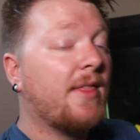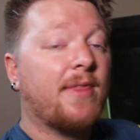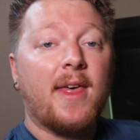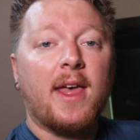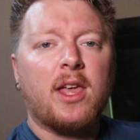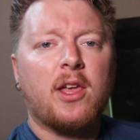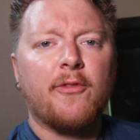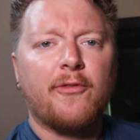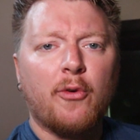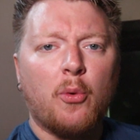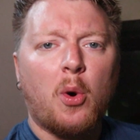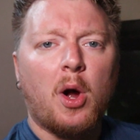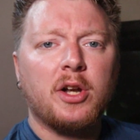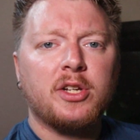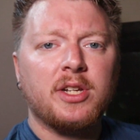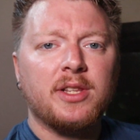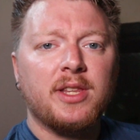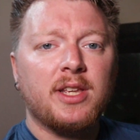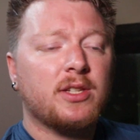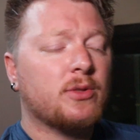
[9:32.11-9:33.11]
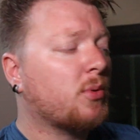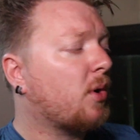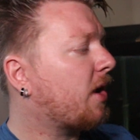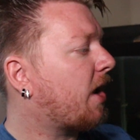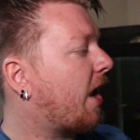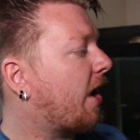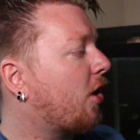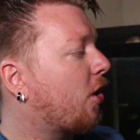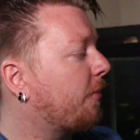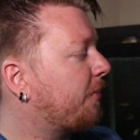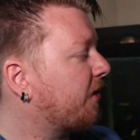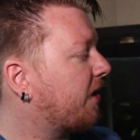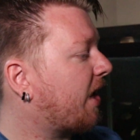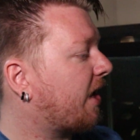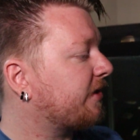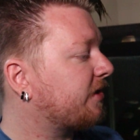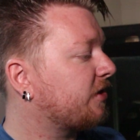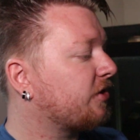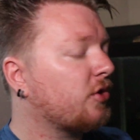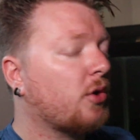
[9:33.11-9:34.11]
Thank you for watching this one. I hope you
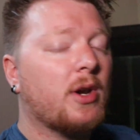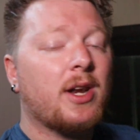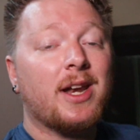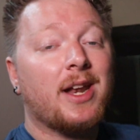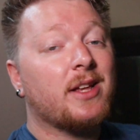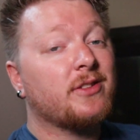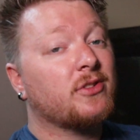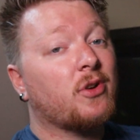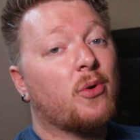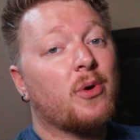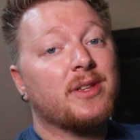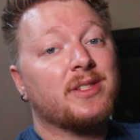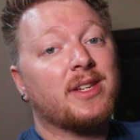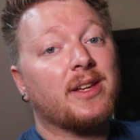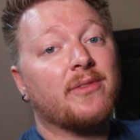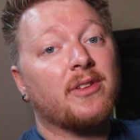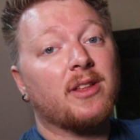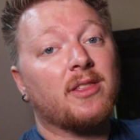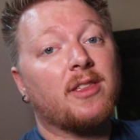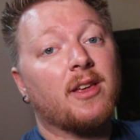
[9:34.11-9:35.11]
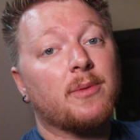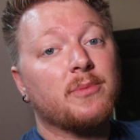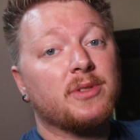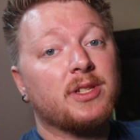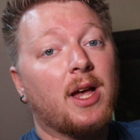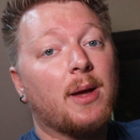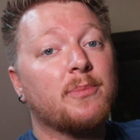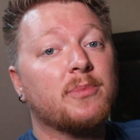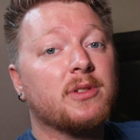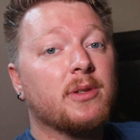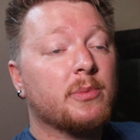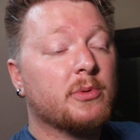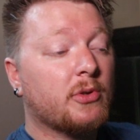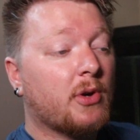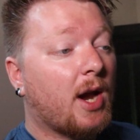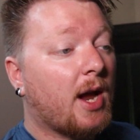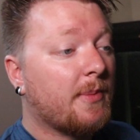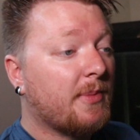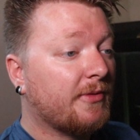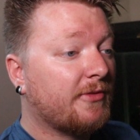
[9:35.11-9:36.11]
guys enjoyed it. As always, give it a thumbs up,
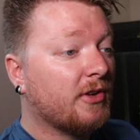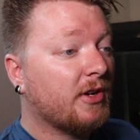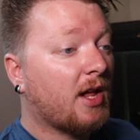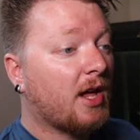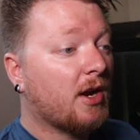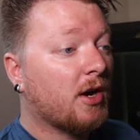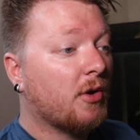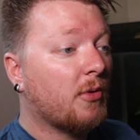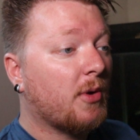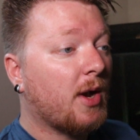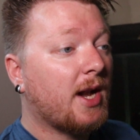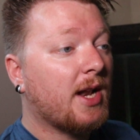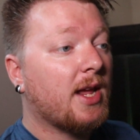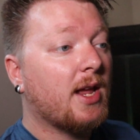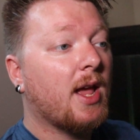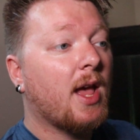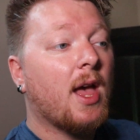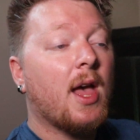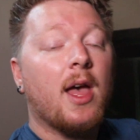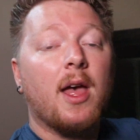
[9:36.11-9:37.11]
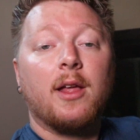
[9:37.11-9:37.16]
subscribe if you're not already.